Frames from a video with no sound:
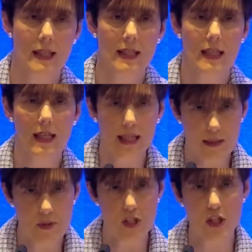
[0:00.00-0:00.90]
I am
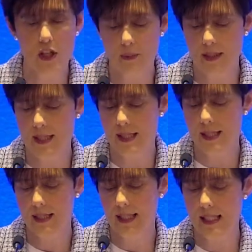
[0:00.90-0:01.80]
determined
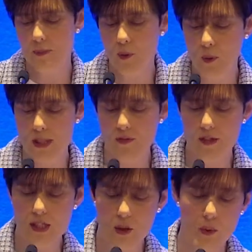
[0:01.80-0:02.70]
that supports for
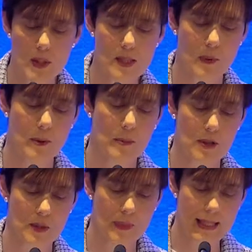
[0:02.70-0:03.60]
schools will be put
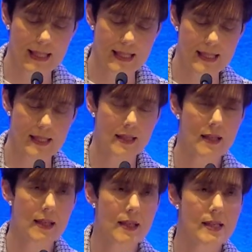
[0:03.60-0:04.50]
in place
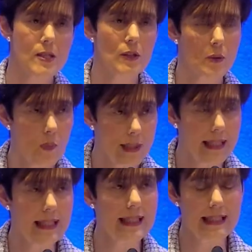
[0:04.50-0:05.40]
so that we
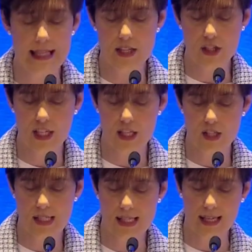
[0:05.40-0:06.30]
in the education
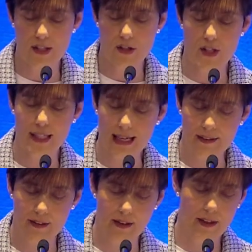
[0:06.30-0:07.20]
sector
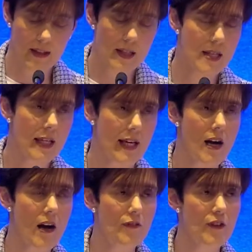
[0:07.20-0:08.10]
together can
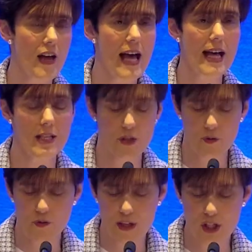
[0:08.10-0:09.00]
offer the hand of
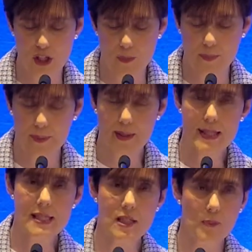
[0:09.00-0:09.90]
friendship,
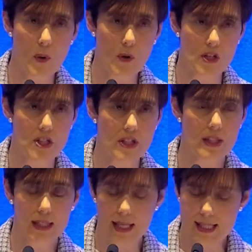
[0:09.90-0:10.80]
support,
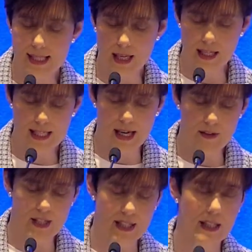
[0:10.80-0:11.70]
and
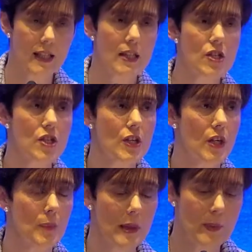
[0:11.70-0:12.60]
solidarity to the young
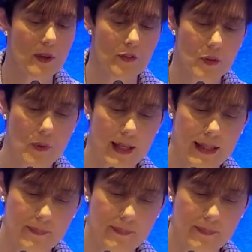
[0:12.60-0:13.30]
people of Ukraine.